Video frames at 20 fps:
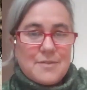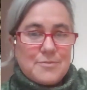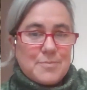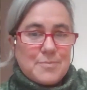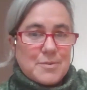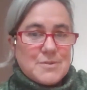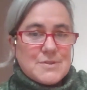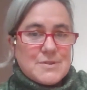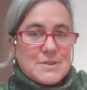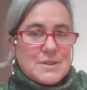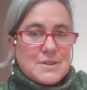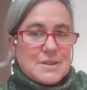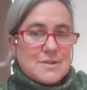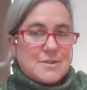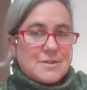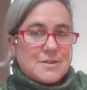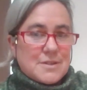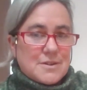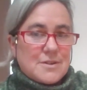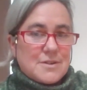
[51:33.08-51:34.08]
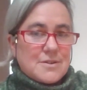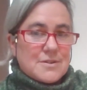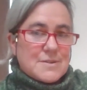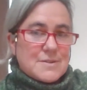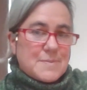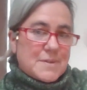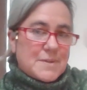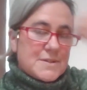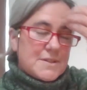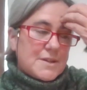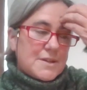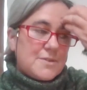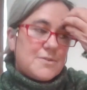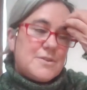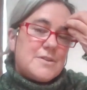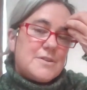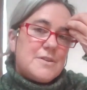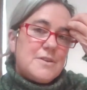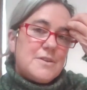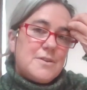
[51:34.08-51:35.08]
have most of the colours because
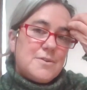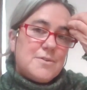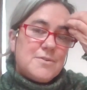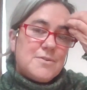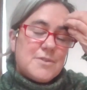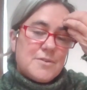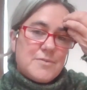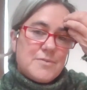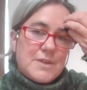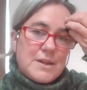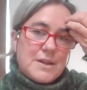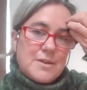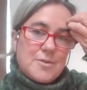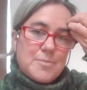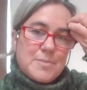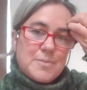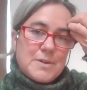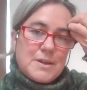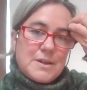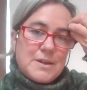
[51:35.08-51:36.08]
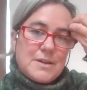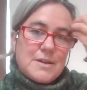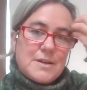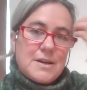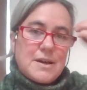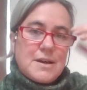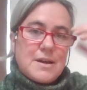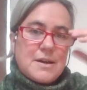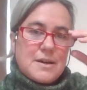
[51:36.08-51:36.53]
I ordered a load of Let Lopy,